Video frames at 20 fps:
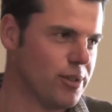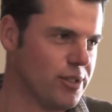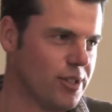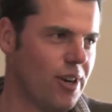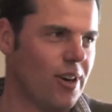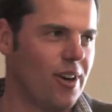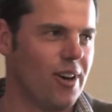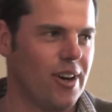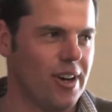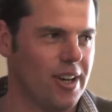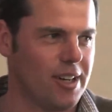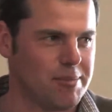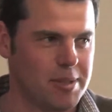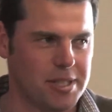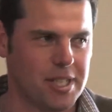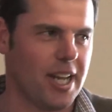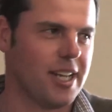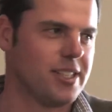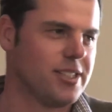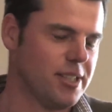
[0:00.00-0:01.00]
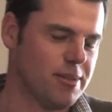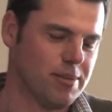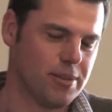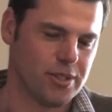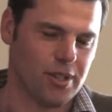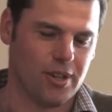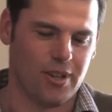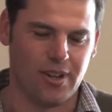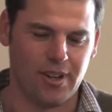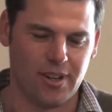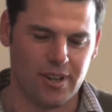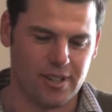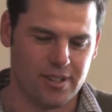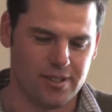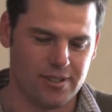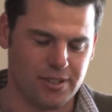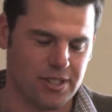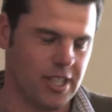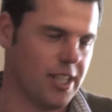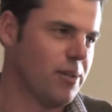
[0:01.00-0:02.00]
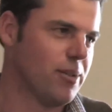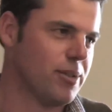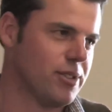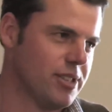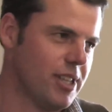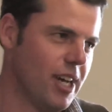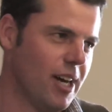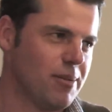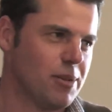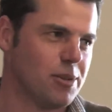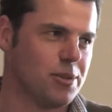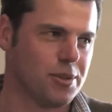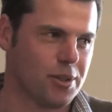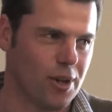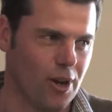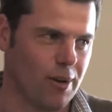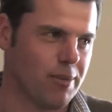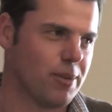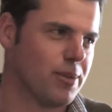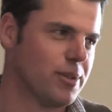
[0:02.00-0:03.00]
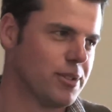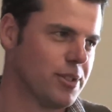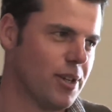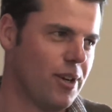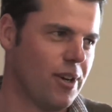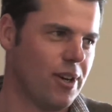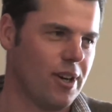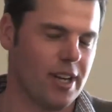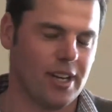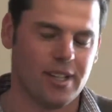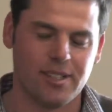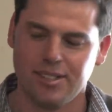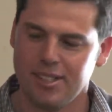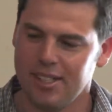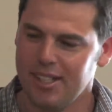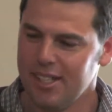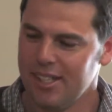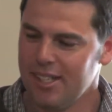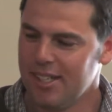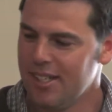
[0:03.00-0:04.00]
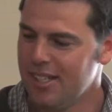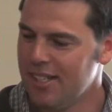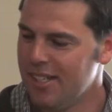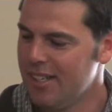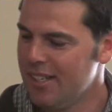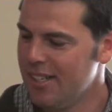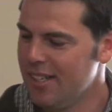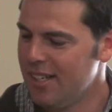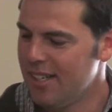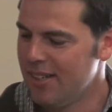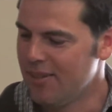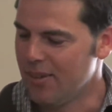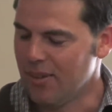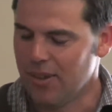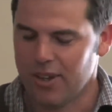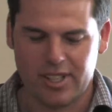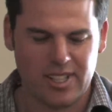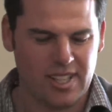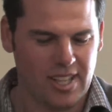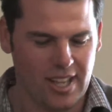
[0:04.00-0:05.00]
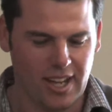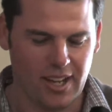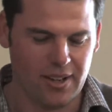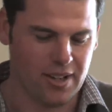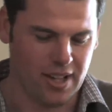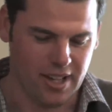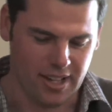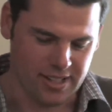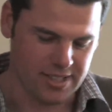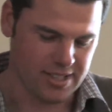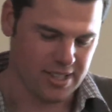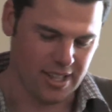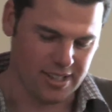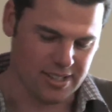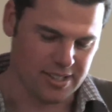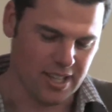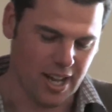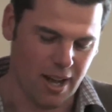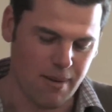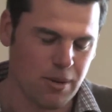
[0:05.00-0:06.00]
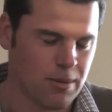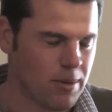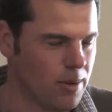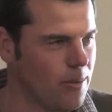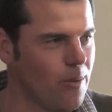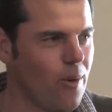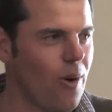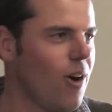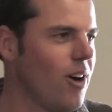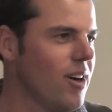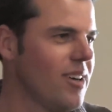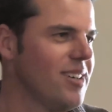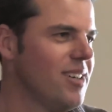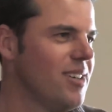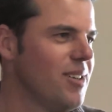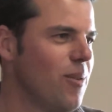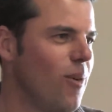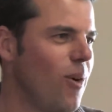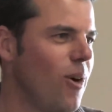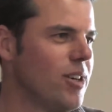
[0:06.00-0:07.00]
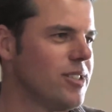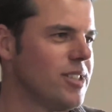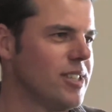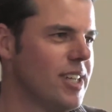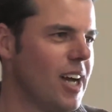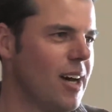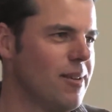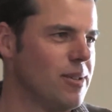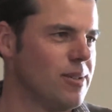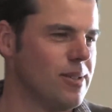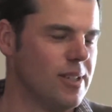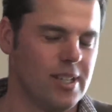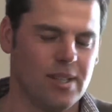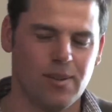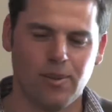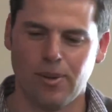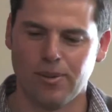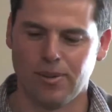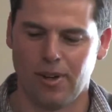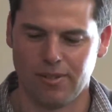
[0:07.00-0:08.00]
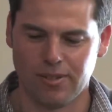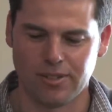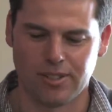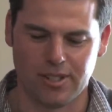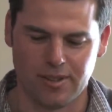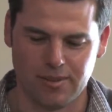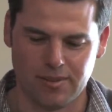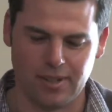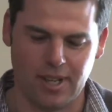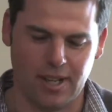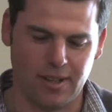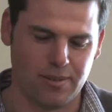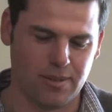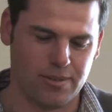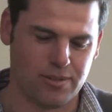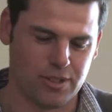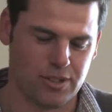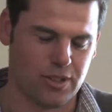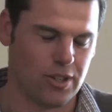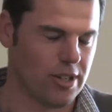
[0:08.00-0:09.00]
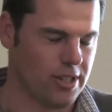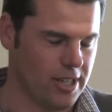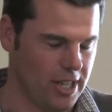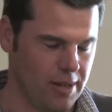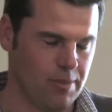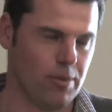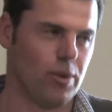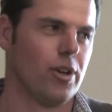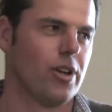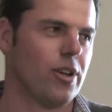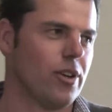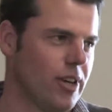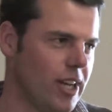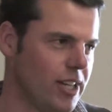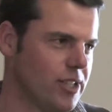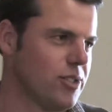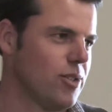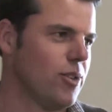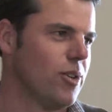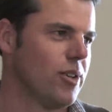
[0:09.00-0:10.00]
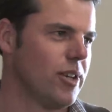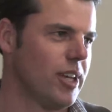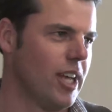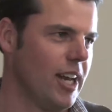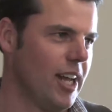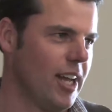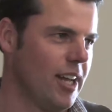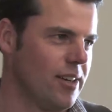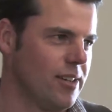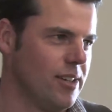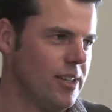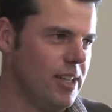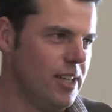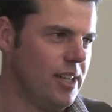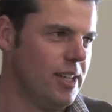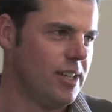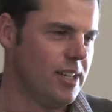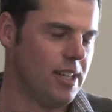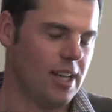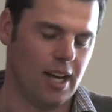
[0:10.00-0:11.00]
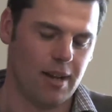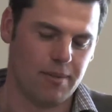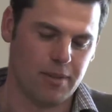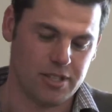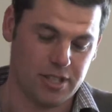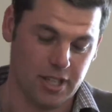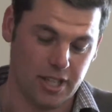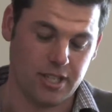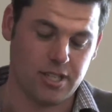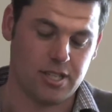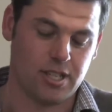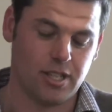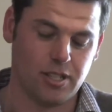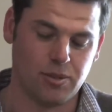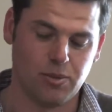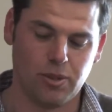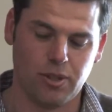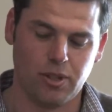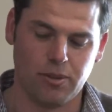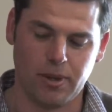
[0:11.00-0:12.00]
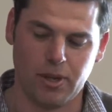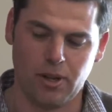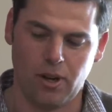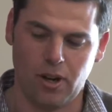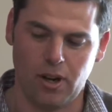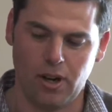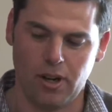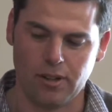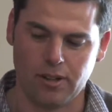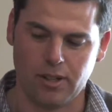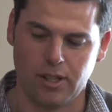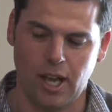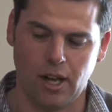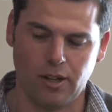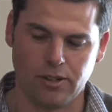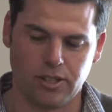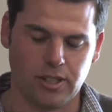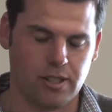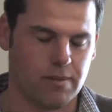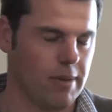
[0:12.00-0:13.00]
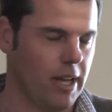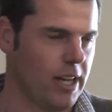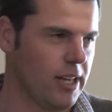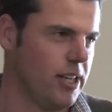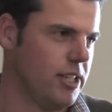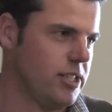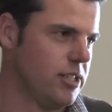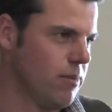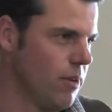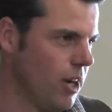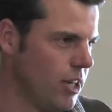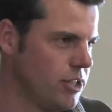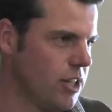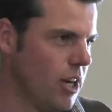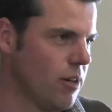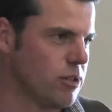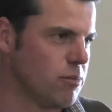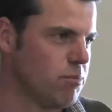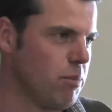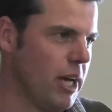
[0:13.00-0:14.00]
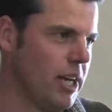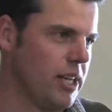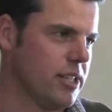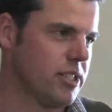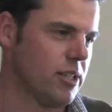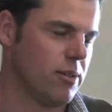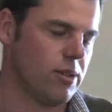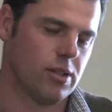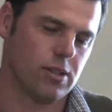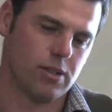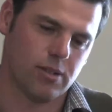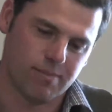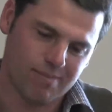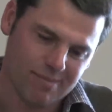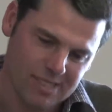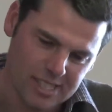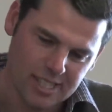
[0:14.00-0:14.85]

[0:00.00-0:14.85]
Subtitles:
was higher; potassium was higher; zinc was double; copper was higher. And we're like, it's double, but why is it double? Well, obviously, we've just got to keep working on our soil and get our the CECs were a little bit higher. Calcium magnesium ratio was better, so we thought